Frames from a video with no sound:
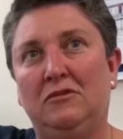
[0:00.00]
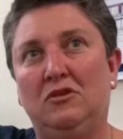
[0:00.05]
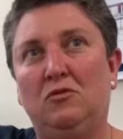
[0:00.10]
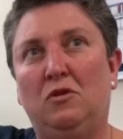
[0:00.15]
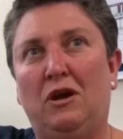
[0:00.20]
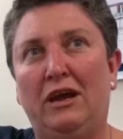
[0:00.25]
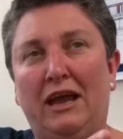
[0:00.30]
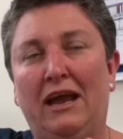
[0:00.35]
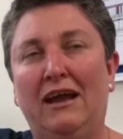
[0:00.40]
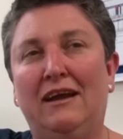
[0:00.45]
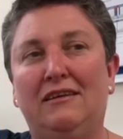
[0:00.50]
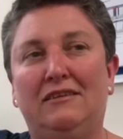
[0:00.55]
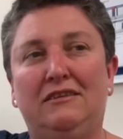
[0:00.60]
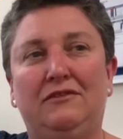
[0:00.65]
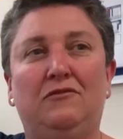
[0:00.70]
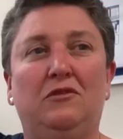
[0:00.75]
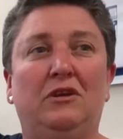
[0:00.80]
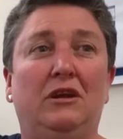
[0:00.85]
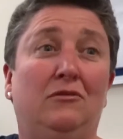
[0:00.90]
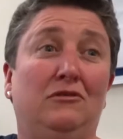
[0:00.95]
quite
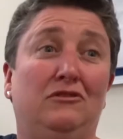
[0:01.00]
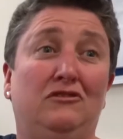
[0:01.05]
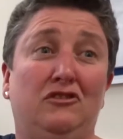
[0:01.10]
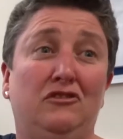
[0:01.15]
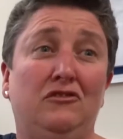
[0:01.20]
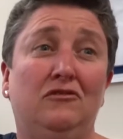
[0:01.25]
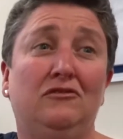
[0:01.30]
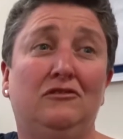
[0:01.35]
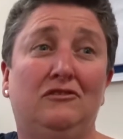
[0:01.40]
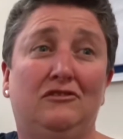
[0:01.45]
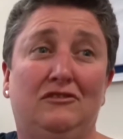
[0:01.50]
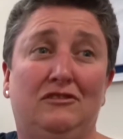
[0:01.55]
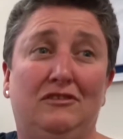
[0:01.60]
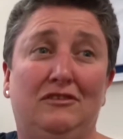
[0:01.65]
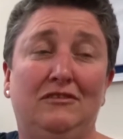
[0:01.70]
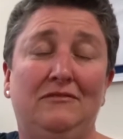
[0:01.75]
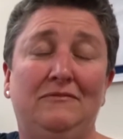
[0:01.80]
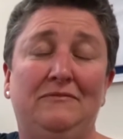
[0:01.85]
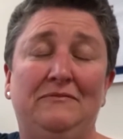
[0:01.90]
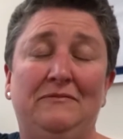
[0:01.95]
active when I was a
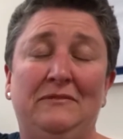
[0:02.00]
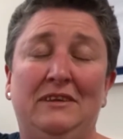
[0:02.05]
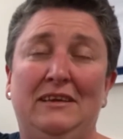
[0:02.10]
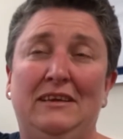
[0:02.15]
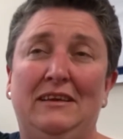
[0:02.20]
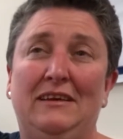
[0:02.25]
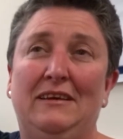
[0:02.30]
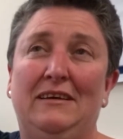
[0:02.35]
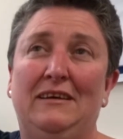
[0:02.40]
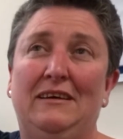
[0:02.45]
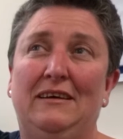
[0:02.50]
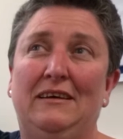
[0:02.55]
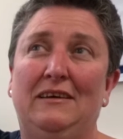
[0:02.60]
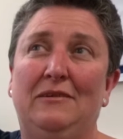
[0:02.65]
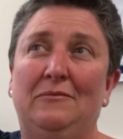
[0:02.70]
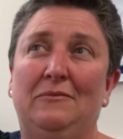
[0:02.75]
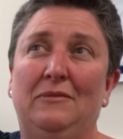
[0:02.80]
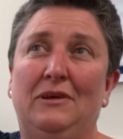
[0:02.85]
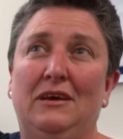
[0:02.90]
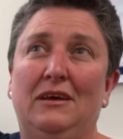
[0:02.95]
youngster
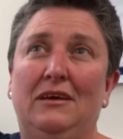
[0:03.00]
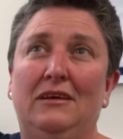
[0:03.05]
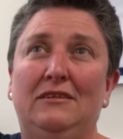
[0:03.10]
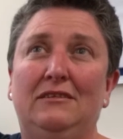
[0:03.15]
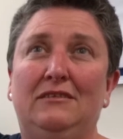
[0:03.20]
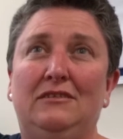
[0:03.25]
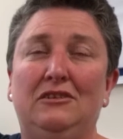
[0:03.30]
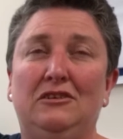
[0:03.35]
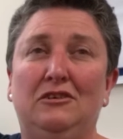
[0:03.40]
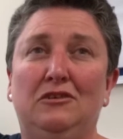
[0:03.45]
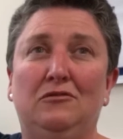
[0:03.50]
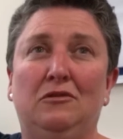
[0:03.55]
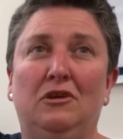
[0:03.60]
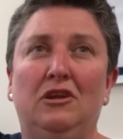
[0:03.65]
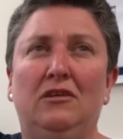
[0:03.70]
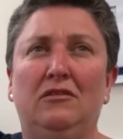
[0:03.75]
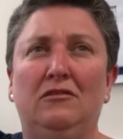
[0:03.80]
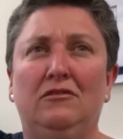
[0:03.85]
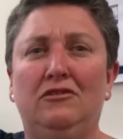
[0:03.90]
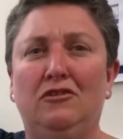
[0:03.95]
to
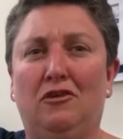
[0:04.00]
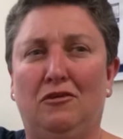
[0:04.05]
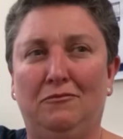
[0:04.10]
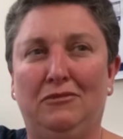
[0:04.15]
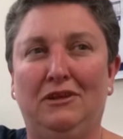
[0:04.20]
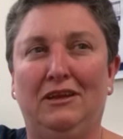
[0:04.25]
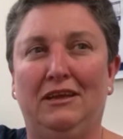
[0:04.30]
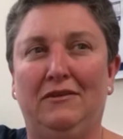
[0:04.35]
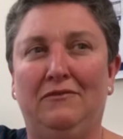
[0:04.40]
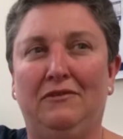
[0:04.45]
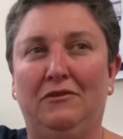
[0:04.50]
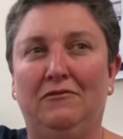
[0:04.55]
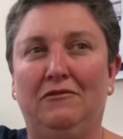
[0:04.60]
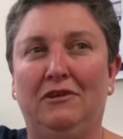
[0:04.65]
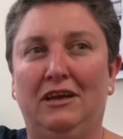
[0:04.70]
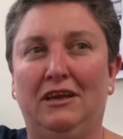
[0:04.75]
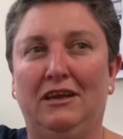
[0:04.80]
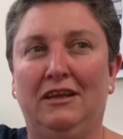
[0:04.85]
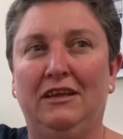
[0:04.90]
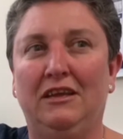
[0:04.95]
not believing
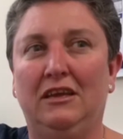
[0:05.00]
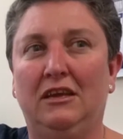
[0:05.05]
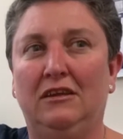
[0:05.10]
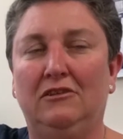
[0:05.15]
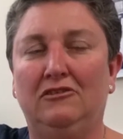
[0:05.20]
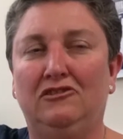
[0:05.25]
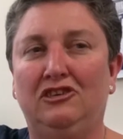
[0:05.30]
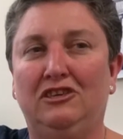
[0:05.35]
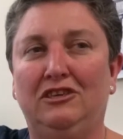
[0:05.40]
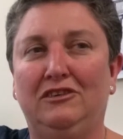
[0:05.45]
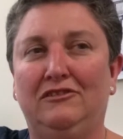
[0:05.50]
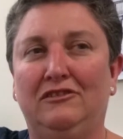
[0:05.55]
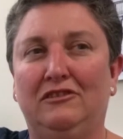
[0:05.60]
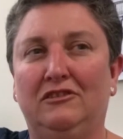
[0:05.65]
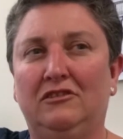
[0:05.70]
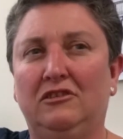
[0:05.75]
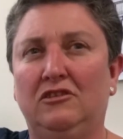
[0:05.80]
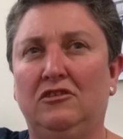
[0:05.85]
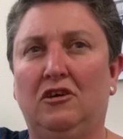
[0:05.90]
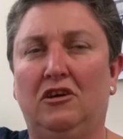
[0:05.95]
really in
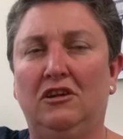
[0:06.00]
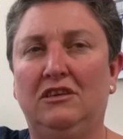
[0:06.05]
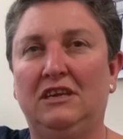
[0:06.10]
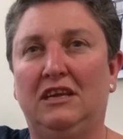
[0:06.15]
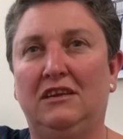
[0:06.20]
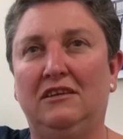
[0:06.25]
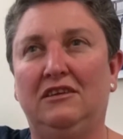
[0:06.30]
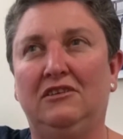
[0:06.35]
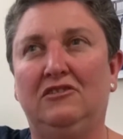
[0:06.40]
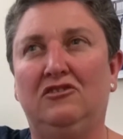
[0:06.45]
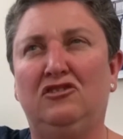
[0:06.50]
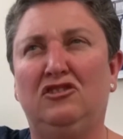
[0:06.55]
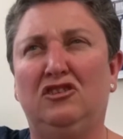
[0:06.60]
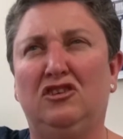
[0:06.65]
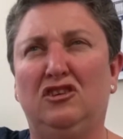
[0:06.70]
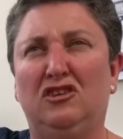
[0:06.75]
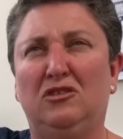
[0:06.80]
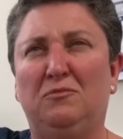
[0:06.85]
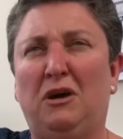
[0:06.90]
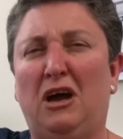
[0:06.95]
Jesus and not attending
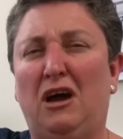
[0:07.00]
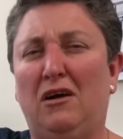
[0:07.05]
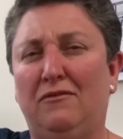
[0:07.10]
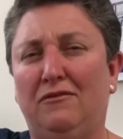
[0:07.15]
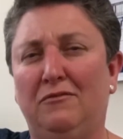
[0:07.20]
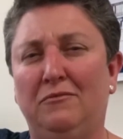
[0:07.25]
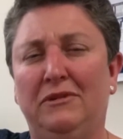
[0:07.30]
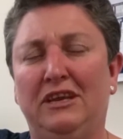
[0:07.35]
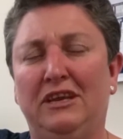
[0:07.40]
church apart from